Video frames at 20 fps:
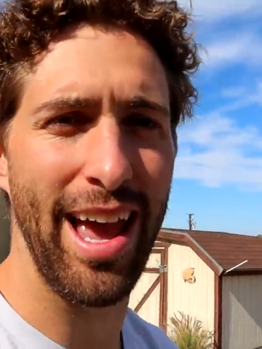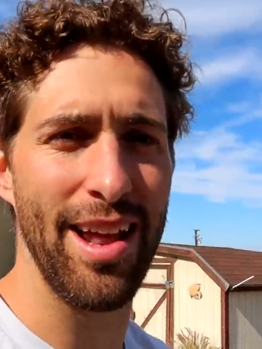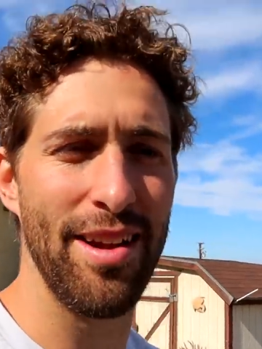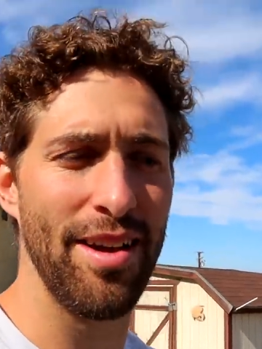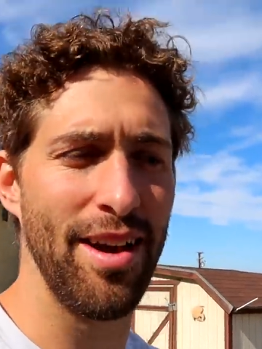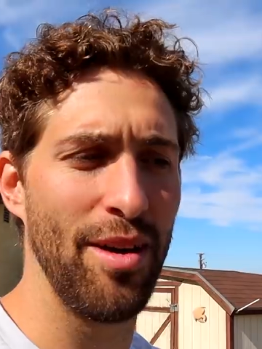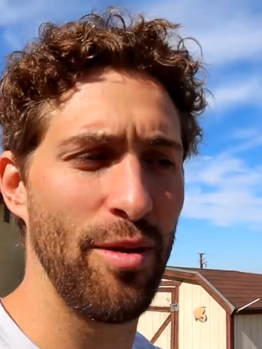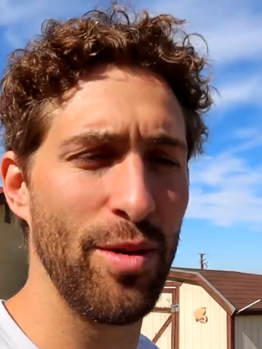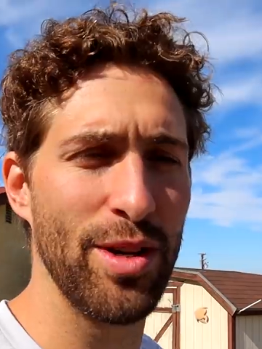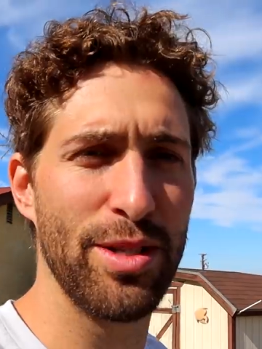and
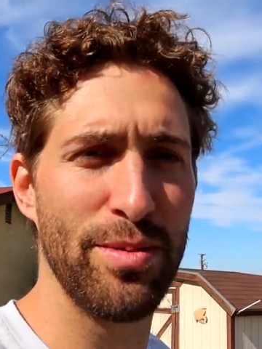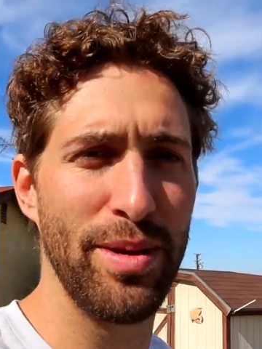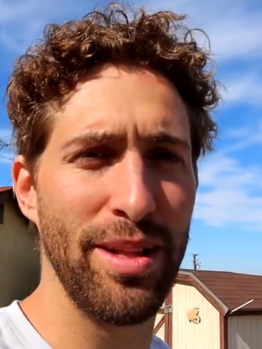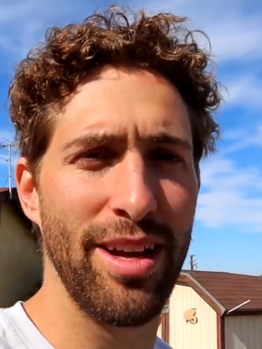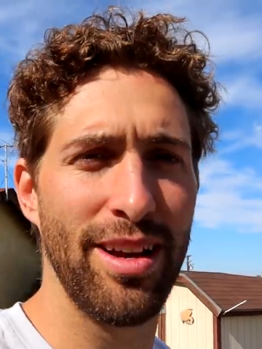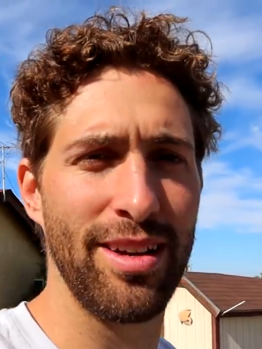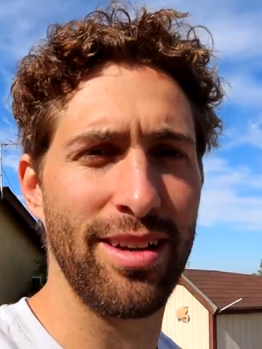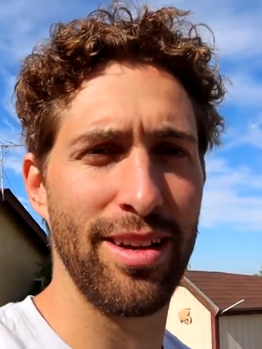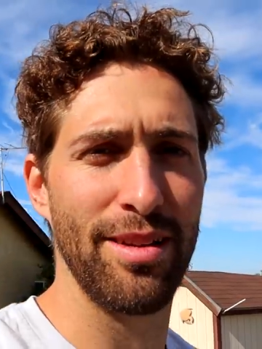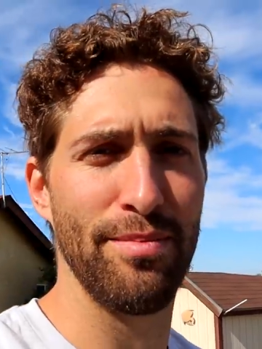uh, wish me
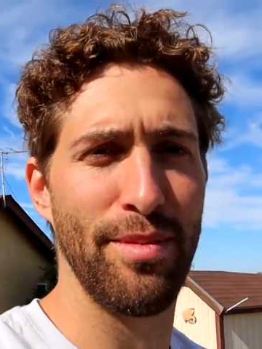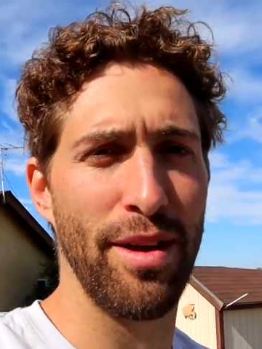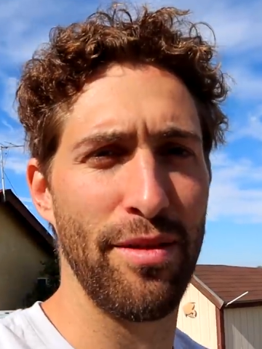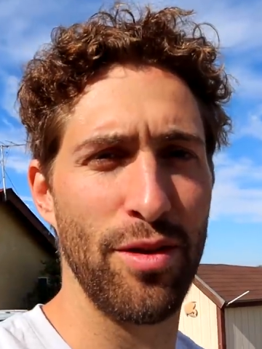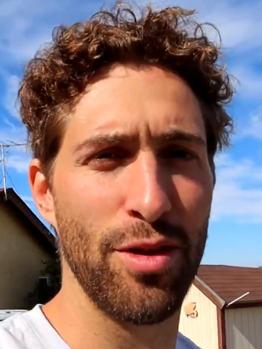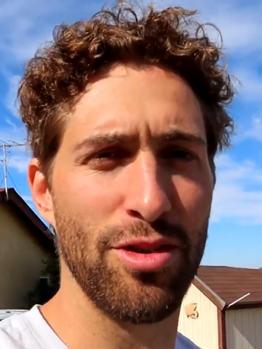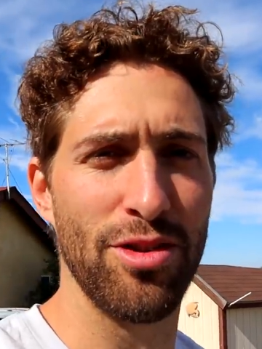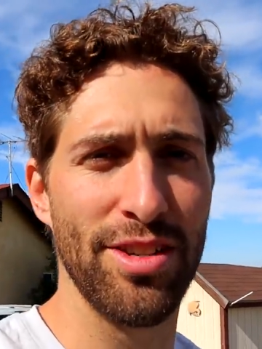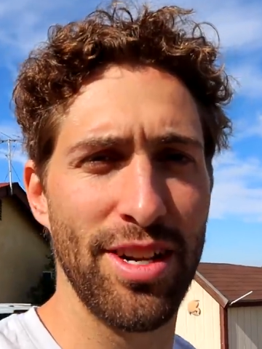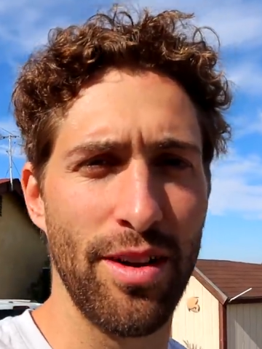luck in my
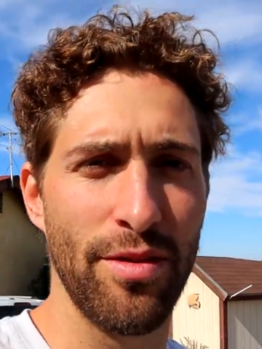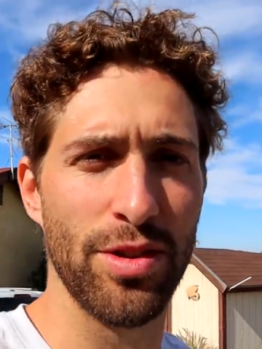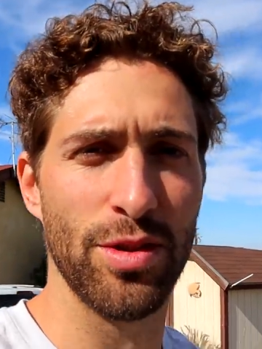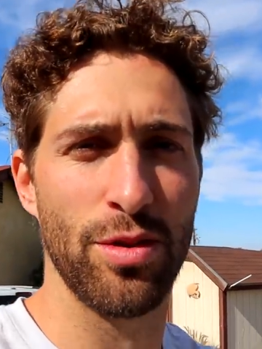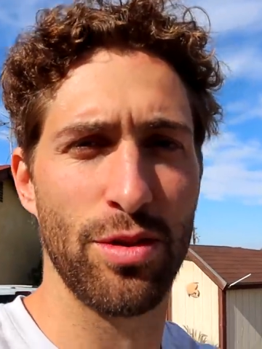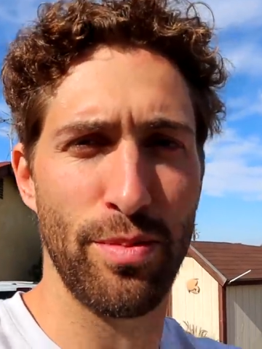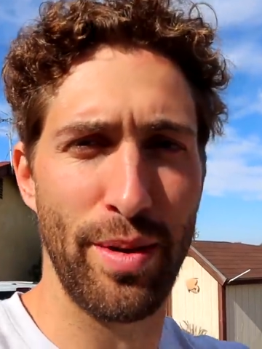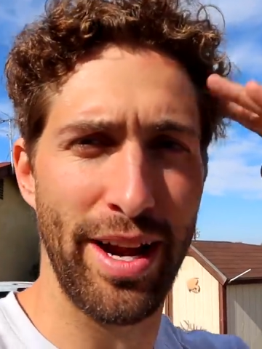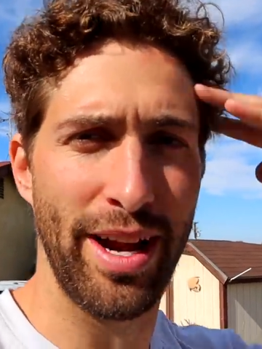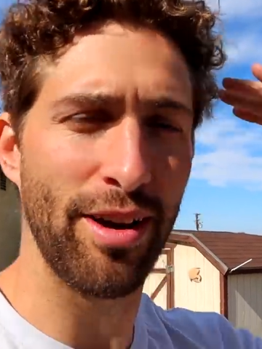future endeavors
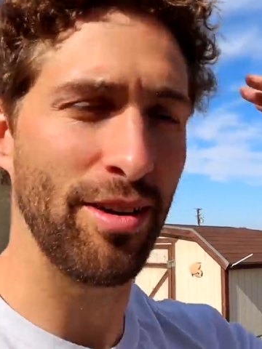with my